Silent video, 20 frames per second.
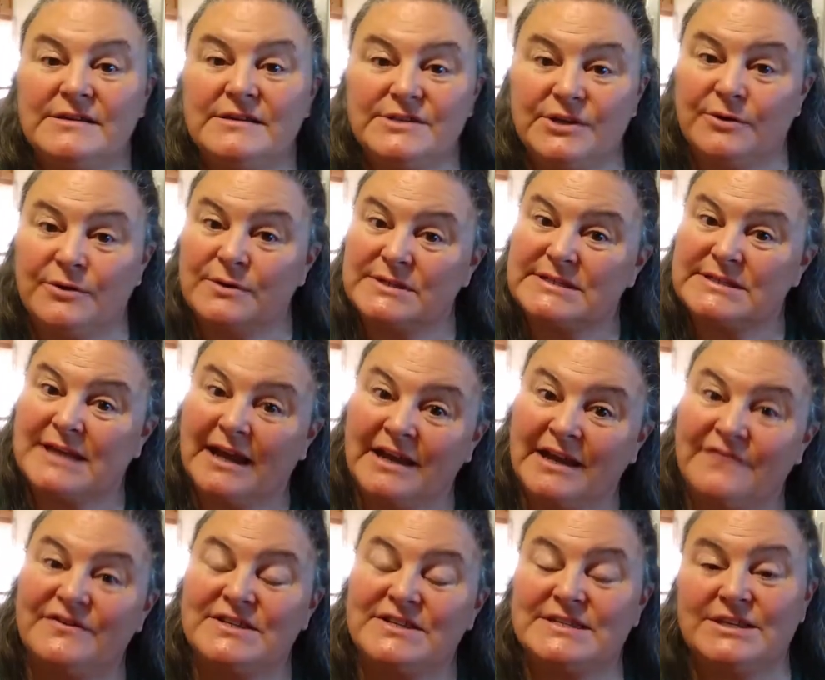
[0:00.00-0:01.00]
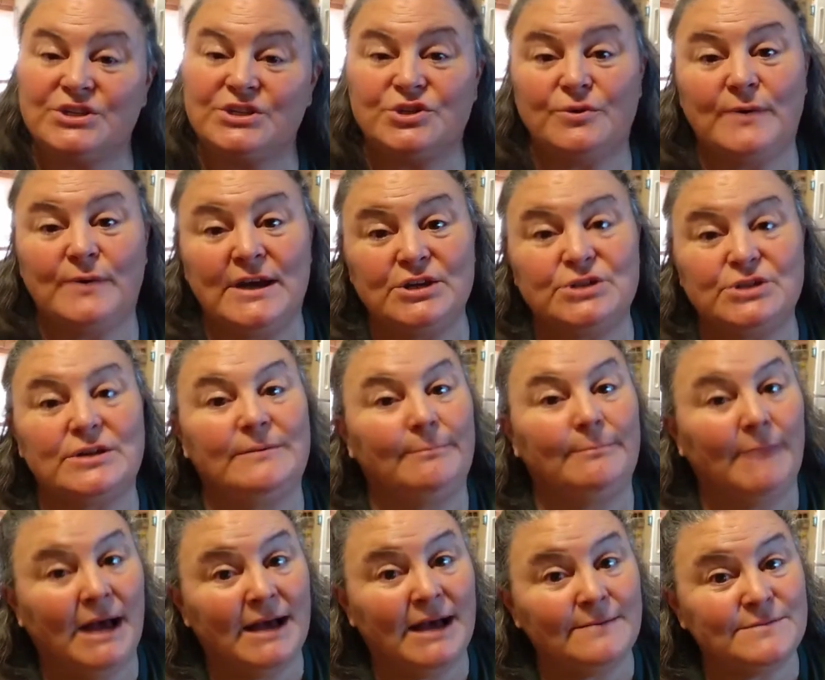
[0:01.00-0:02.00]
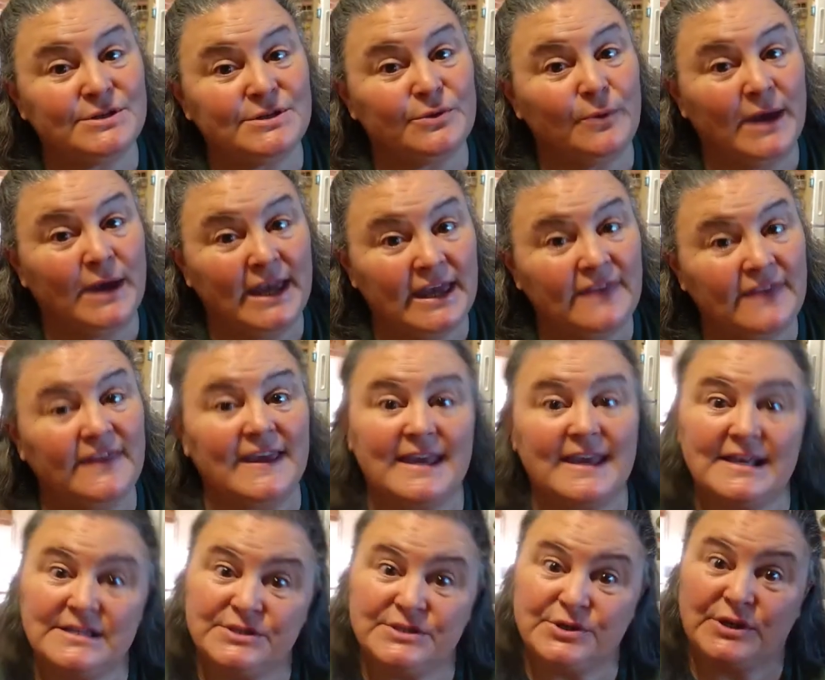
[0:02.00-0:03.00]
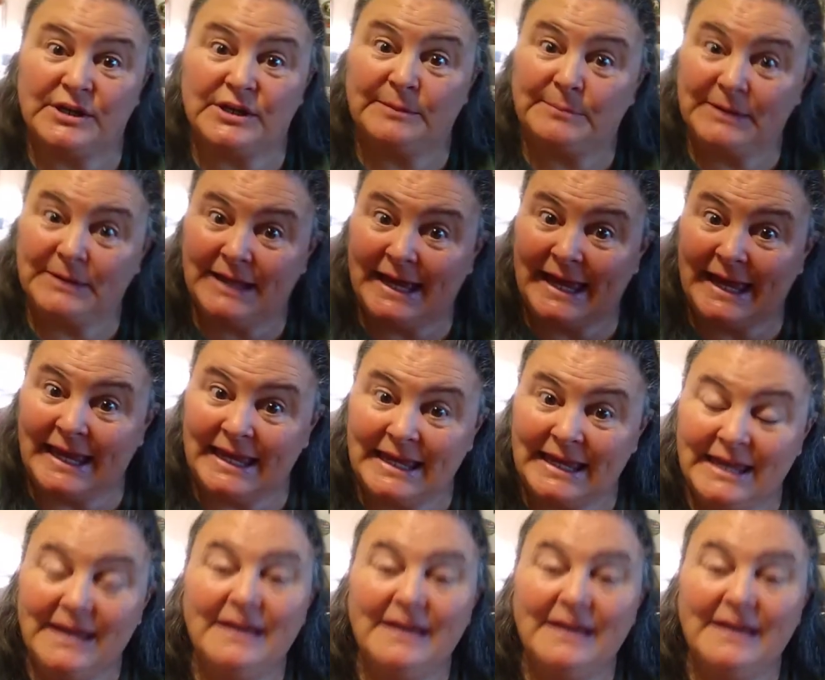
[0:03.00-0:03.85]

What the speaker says: So it's kind of a situation, mom's away, the kids are going to play.